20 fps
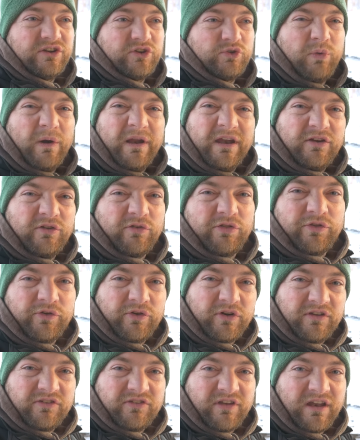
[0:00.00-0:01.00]
20 to
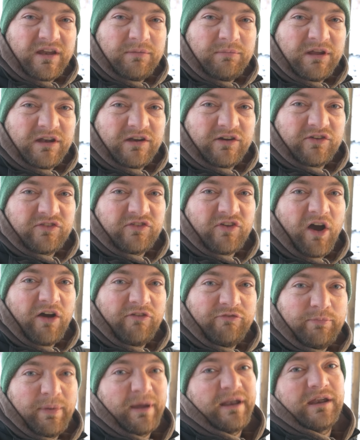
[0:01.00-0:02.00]
30 centimeters
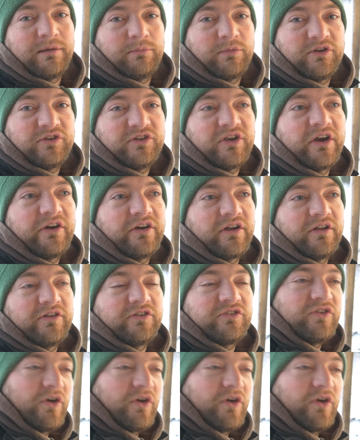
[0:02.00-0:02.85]
of bedding material.